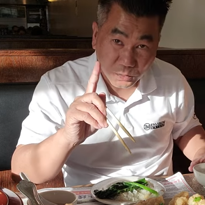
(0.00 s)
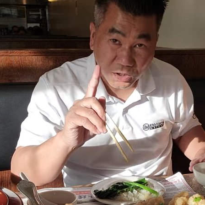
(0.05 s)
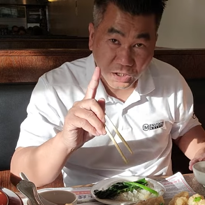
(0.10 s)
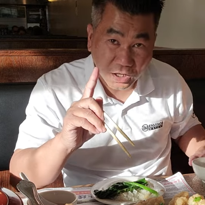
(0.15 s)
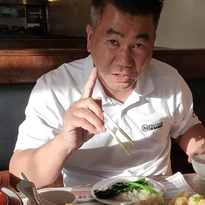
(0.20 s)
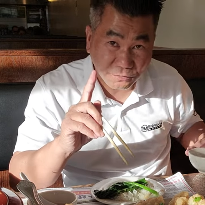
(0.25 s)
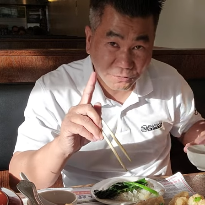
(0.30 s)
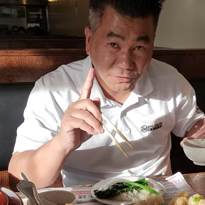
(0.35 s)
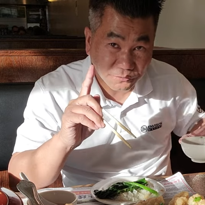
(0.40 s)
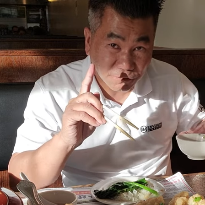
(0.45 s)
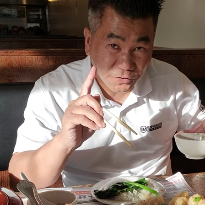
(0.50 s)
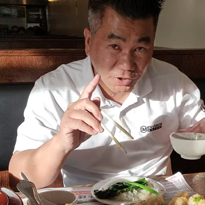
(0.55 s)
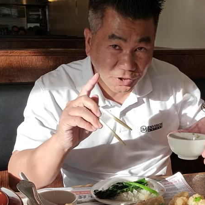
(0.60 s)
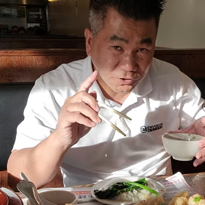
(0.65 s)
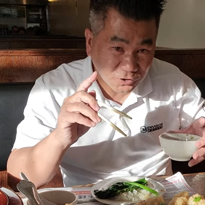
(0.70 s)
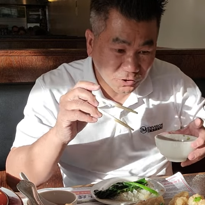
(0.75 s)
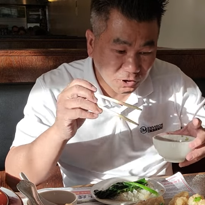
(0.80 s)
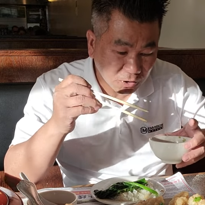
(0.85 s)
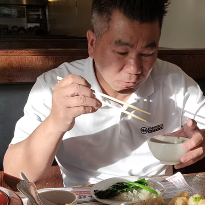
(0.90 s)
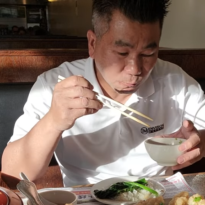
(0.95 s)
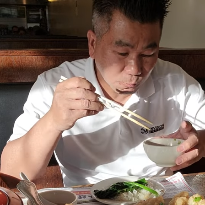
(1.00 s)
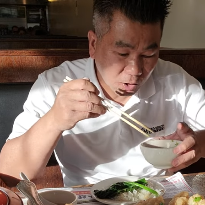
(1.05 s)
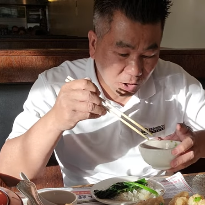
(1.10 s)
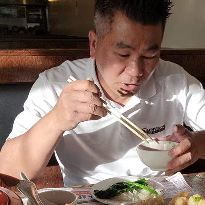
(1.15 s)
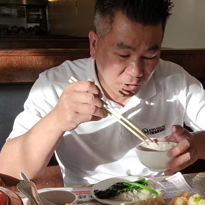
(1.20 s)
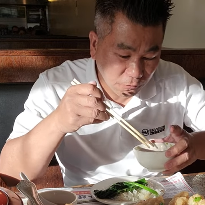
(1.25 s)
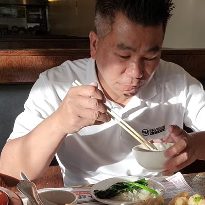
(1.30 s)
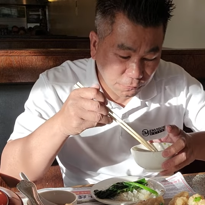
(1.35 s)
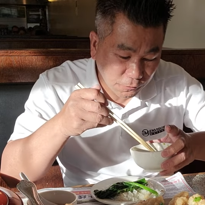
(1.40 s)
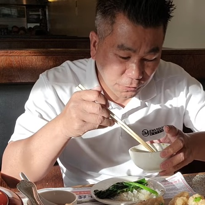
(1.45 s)
Haven't finished yet while
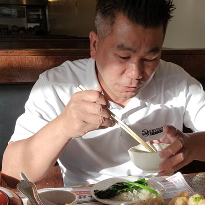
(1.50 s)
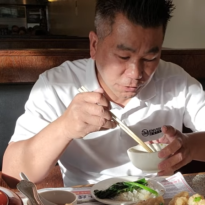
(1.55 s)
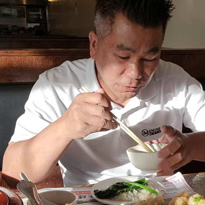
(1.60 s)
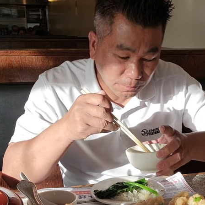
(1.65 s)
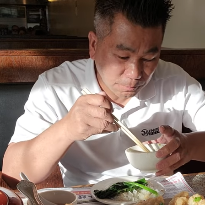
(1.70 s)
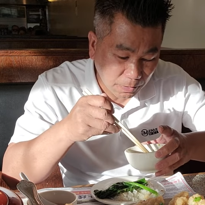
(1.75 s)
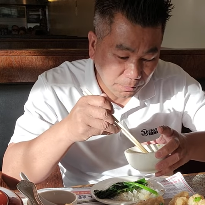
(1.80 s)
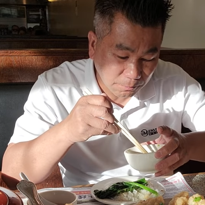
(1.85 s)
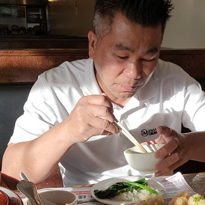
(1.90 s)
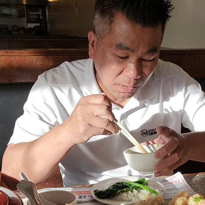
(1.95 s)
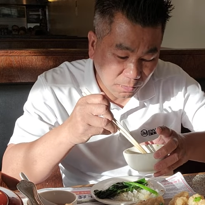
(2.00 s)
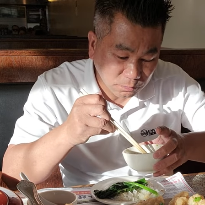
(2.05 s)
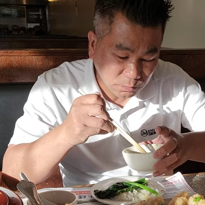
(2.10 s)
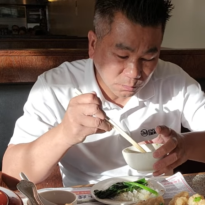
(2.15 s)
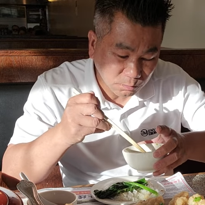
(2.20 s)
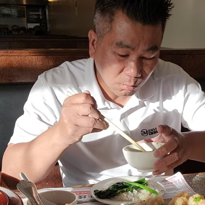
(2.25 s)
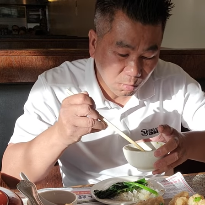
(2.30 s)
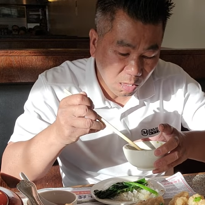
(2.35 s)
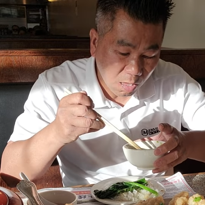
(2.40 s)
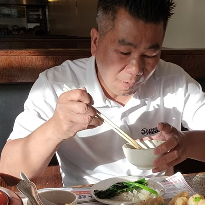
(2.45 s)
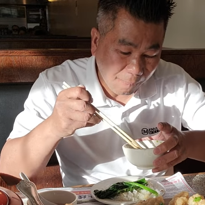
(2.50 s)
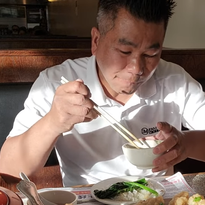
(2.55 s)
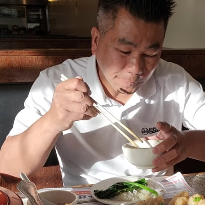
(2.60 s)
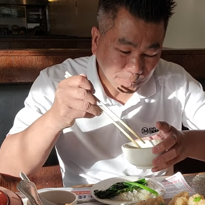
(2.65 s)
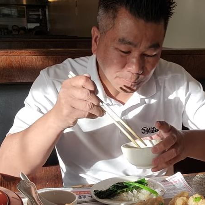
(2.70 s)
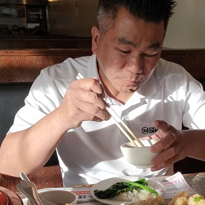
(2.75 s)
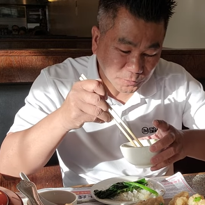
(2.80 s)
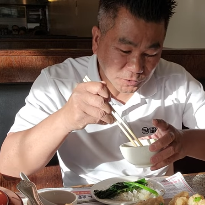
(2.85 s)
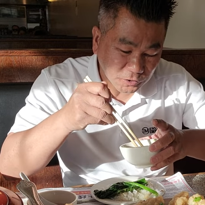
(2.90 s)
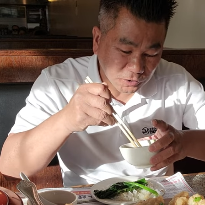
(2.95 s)
the food is in my mouth.
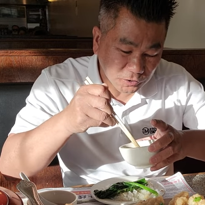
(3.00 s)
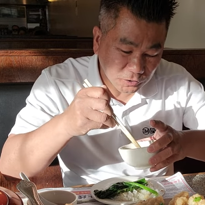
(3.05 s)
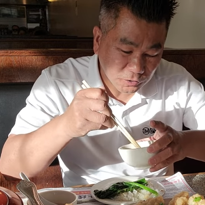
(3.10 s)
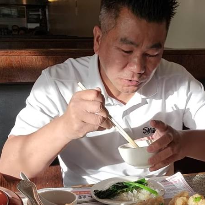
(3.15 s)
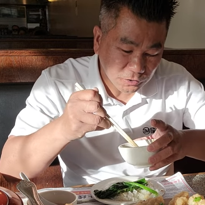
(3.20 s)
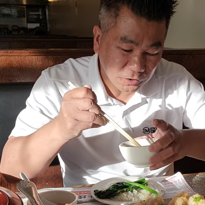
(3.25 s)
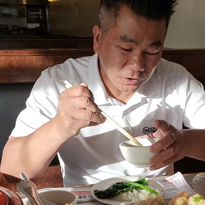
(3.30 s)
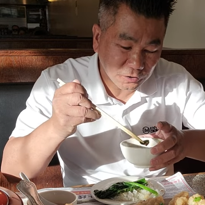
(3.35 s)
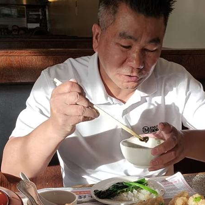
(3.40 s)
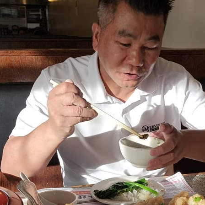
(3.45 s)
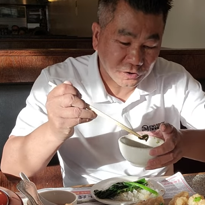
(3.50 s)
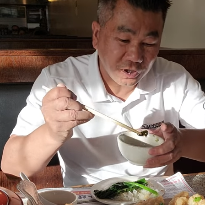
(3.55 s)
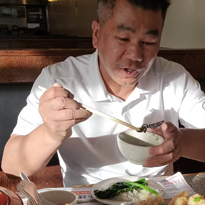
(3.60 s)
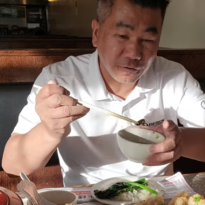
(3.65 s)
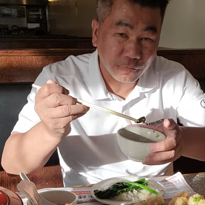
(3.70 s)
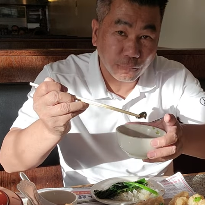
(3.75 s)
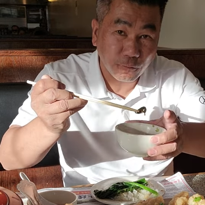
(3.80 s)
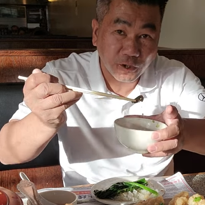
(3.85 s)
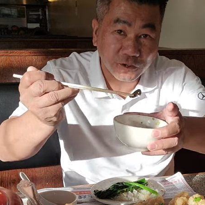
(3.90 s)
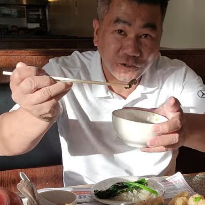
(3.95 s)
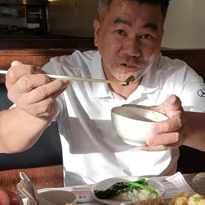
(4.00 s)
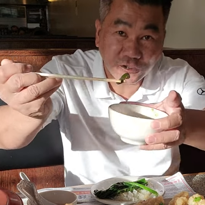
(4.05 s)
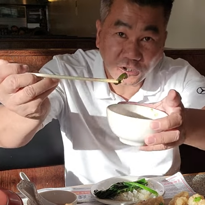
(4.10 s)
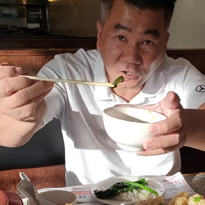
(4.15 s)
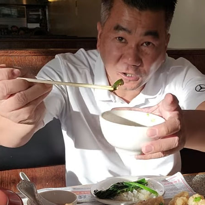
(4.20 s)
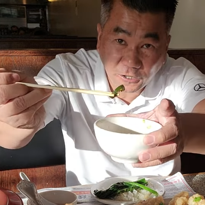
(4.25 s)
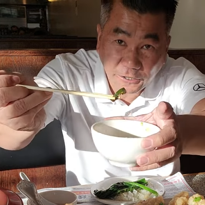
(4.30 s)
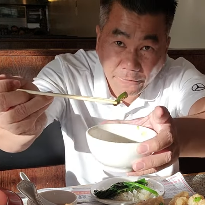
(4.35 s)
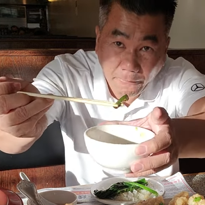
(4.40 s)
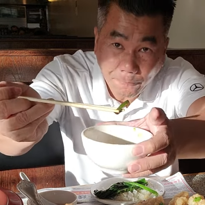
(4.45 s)
You, you take one
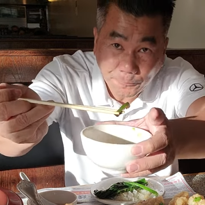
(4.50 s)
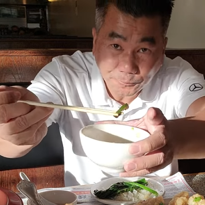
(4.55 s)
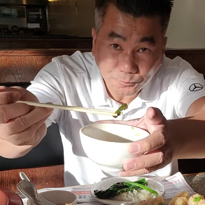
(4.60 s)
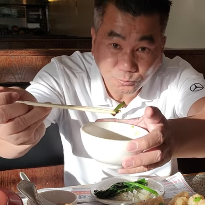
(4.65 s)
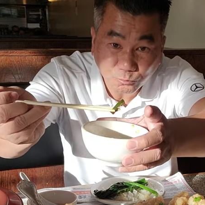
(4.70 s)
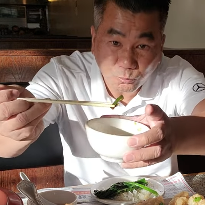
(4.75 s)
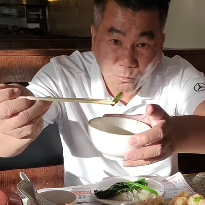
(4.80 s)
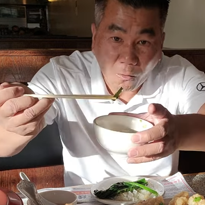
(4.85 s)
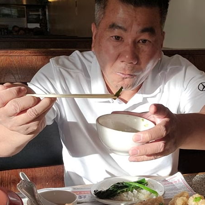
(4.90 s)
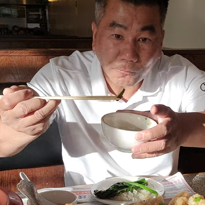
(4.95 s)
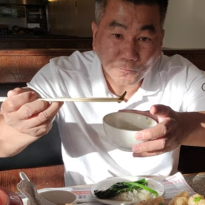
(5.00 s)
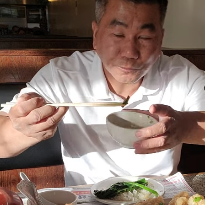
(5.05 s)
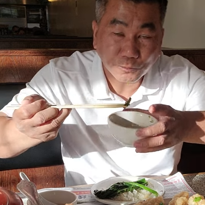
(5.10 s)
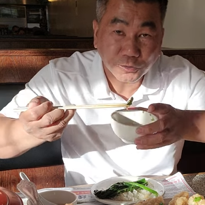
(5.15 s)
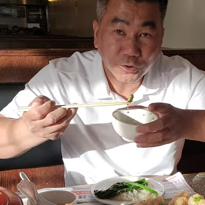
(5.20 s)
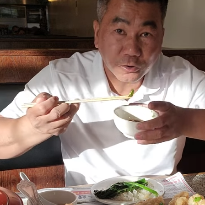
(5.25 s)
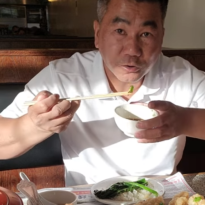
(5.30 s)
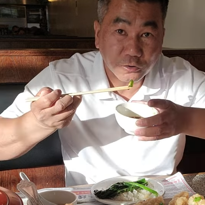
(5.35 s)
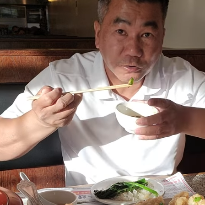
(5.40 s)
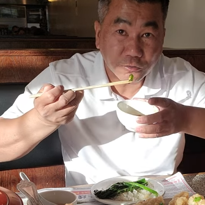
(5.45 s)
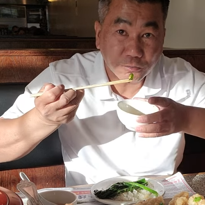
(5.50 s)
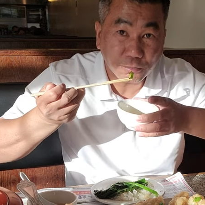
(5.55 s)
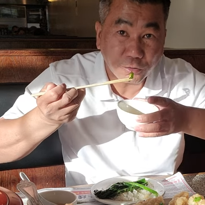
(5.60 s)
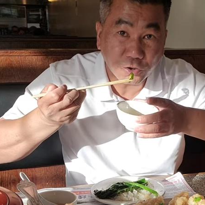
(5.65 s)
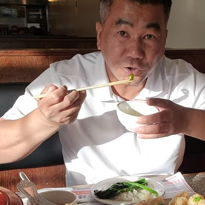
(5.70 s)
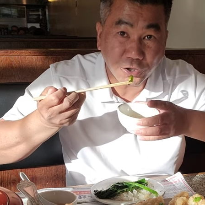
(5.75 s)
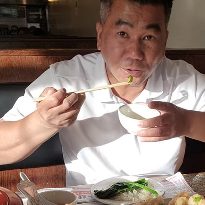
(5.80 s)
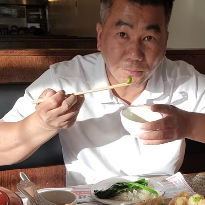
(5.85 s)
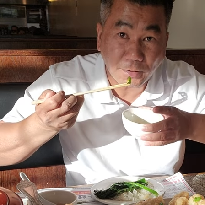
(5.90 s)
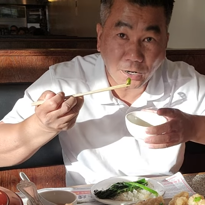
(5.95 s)
chili, put
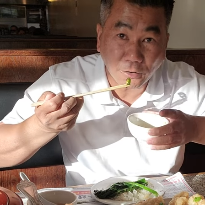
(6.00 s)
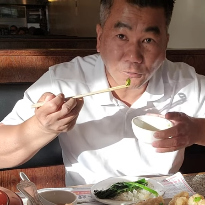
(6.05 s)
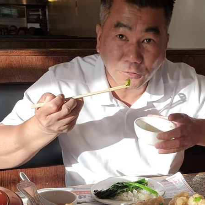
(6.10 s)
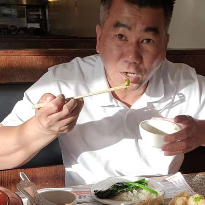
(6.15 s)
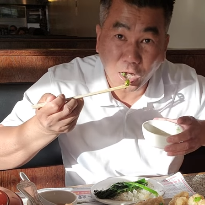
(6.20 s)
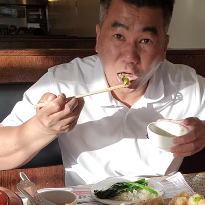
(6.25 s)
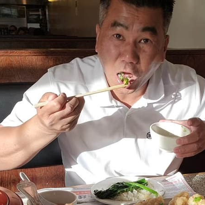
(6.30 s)
in your mouth.